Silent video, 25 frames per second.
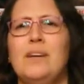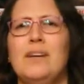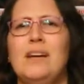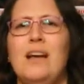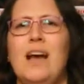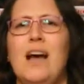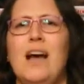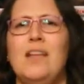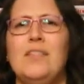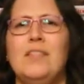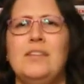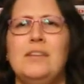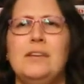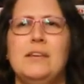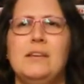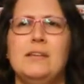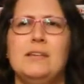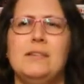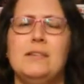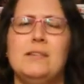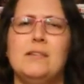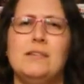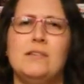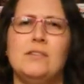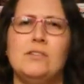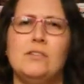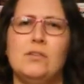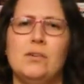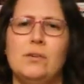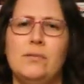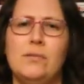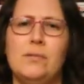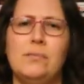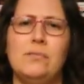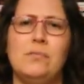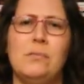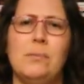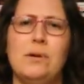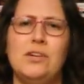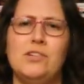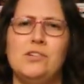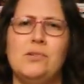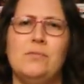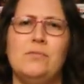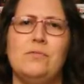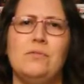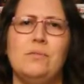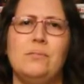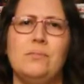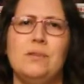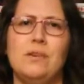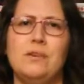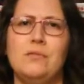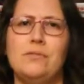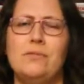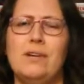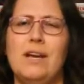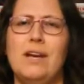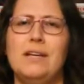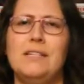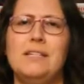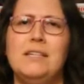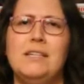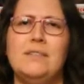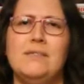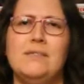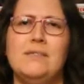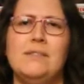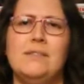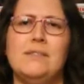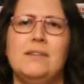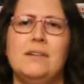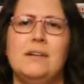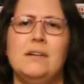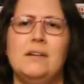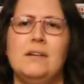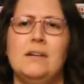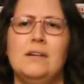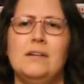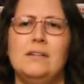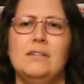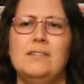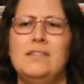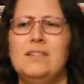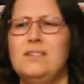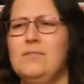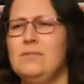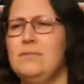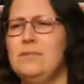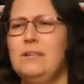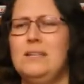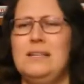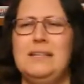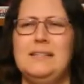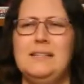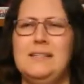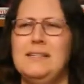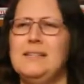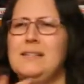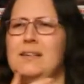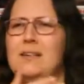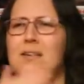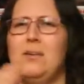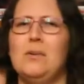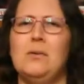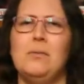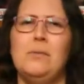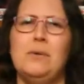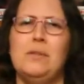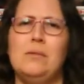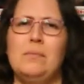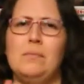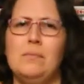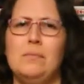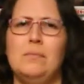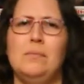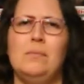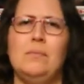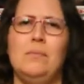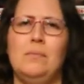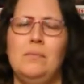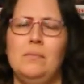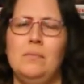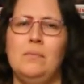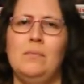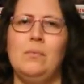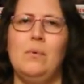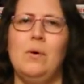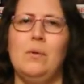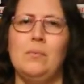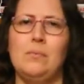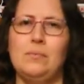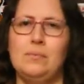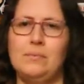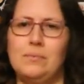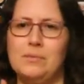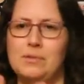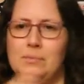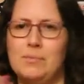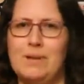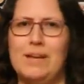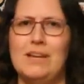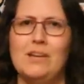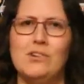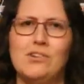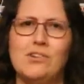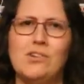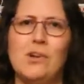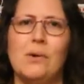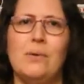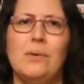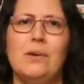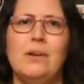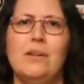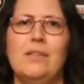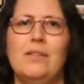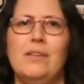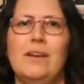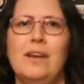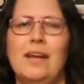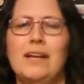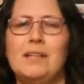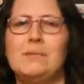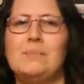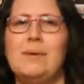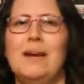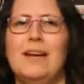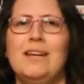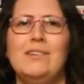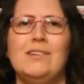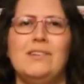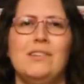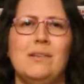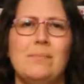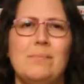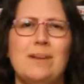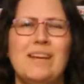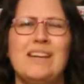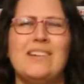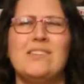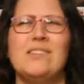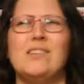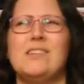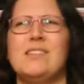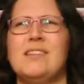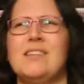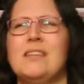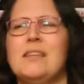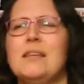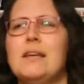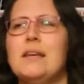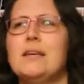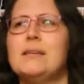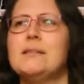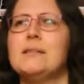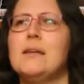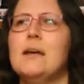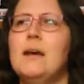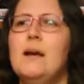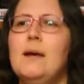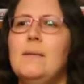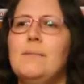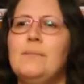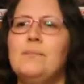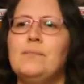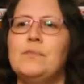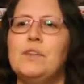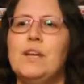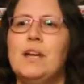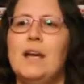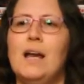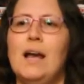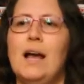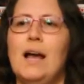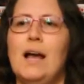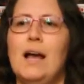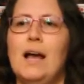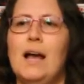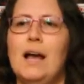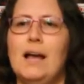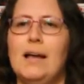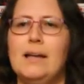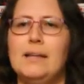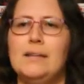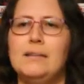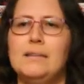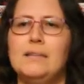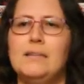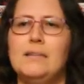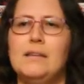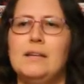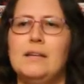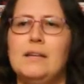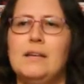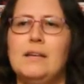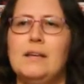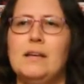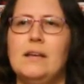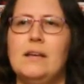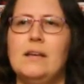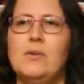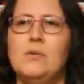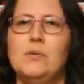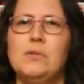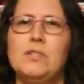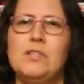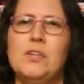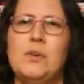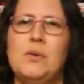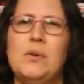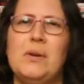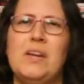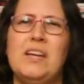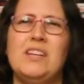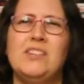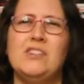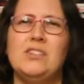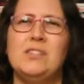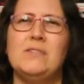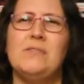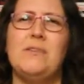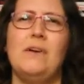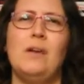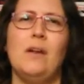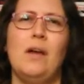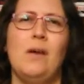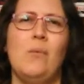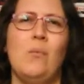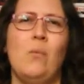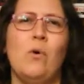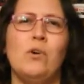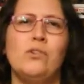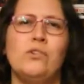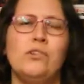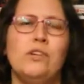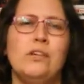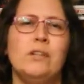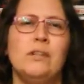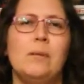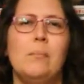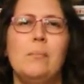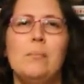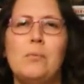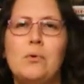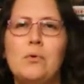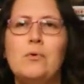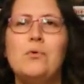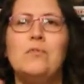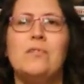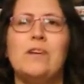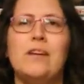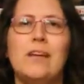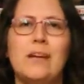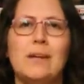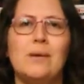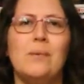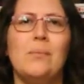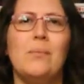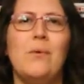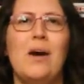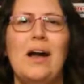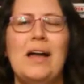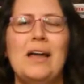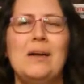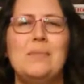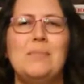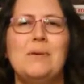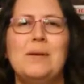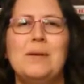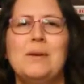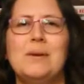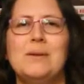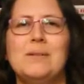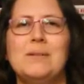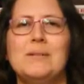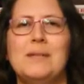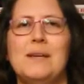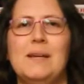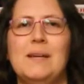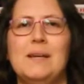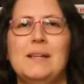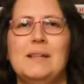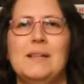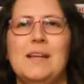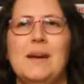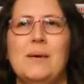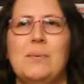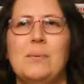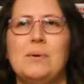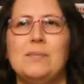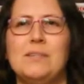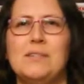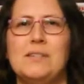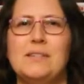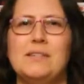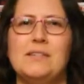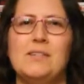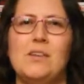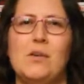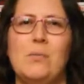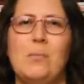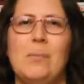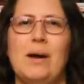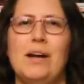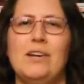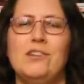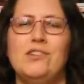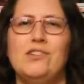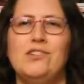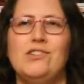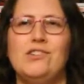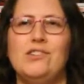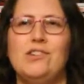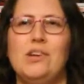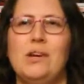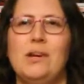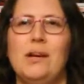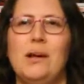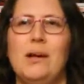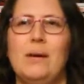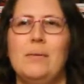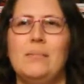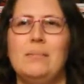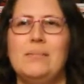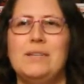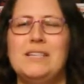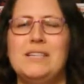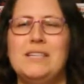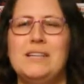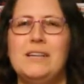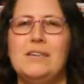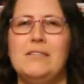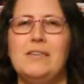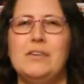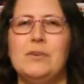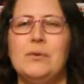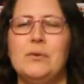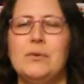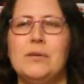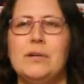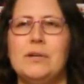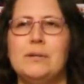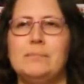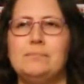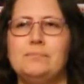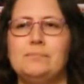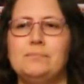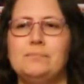and the sort of information from the creatives didn't really sit along with what was being shown in the next page and the pictures and things. And it also, it just felt like watching the movie in a way, because there wasn't so much material that